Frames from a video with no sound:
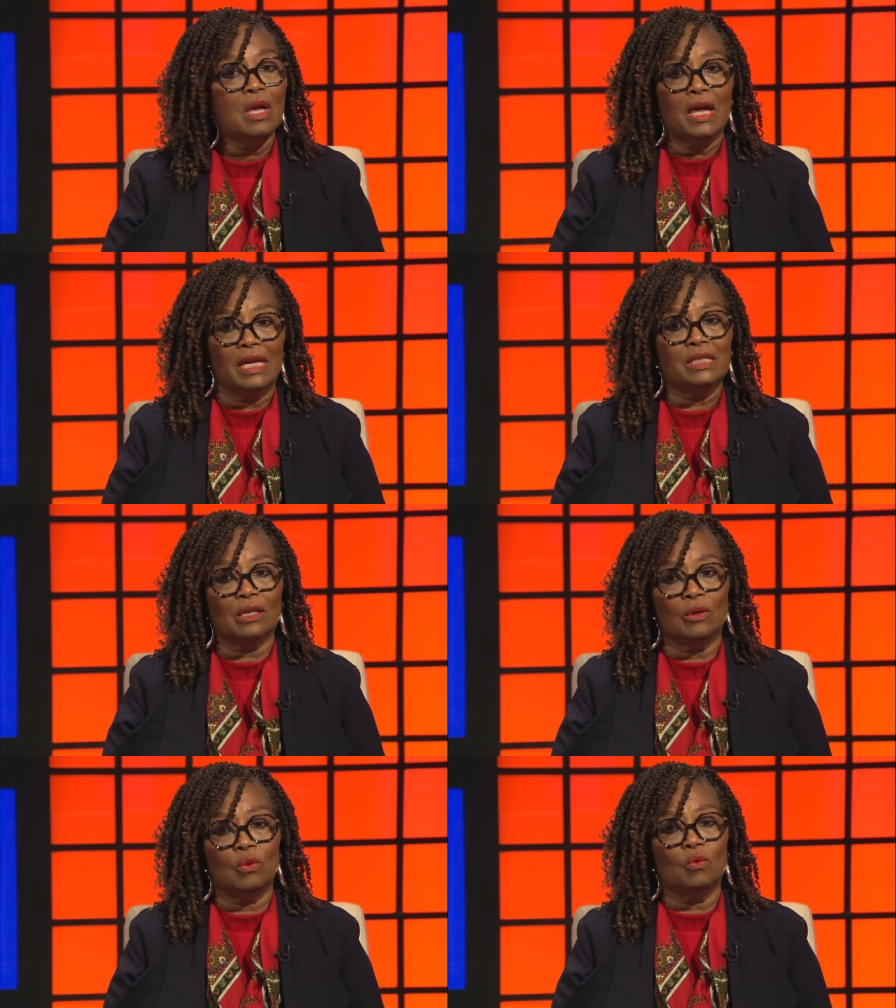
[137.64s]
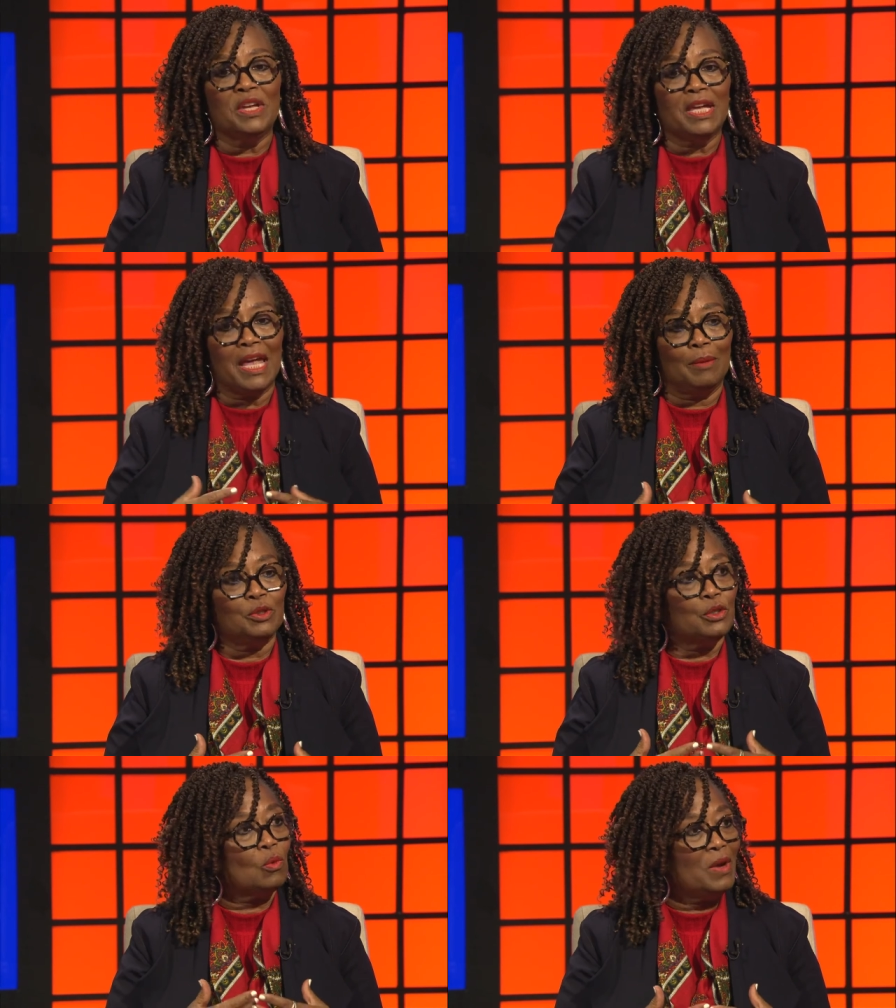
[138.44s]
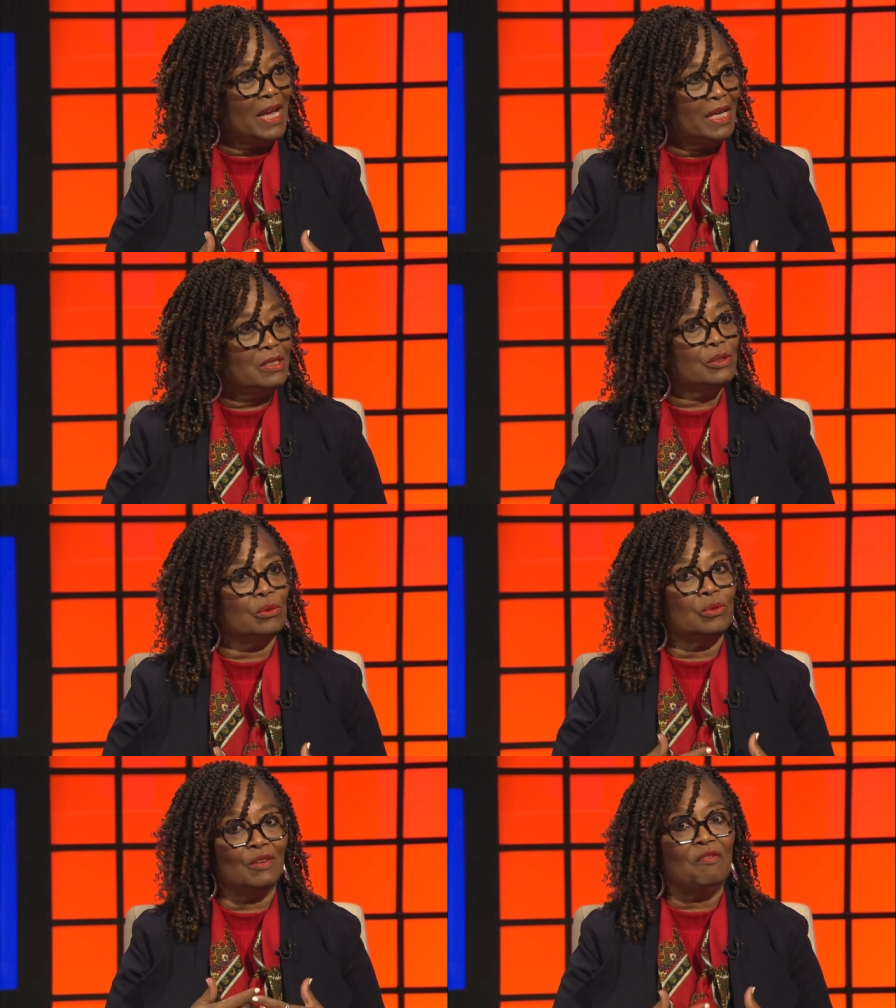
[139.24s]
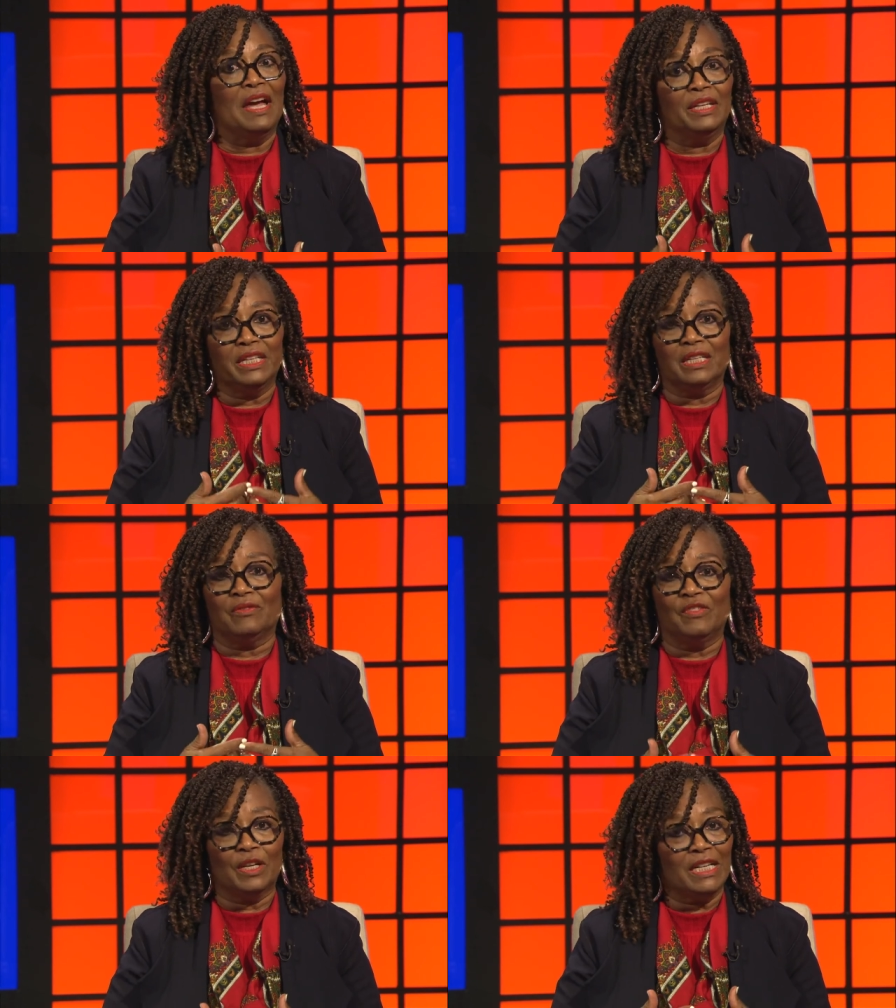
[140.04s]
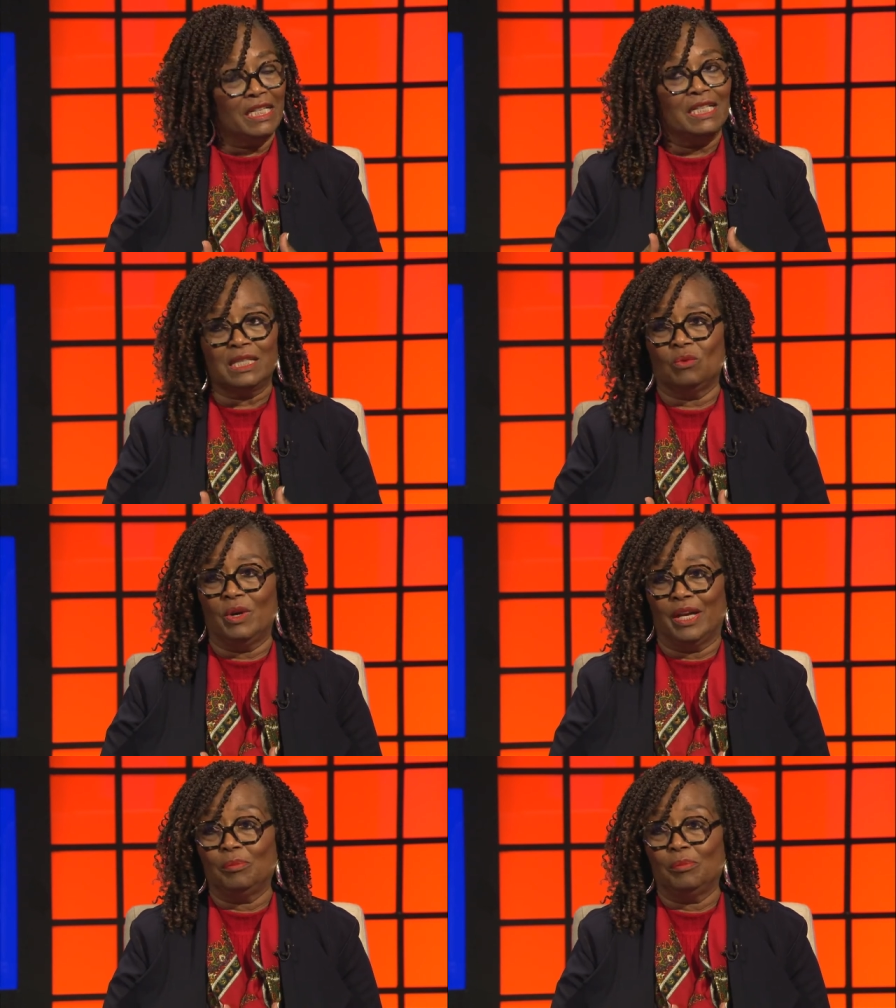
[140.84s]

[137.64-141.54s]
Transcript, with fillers: and so we captured a way to define it in a very easy way.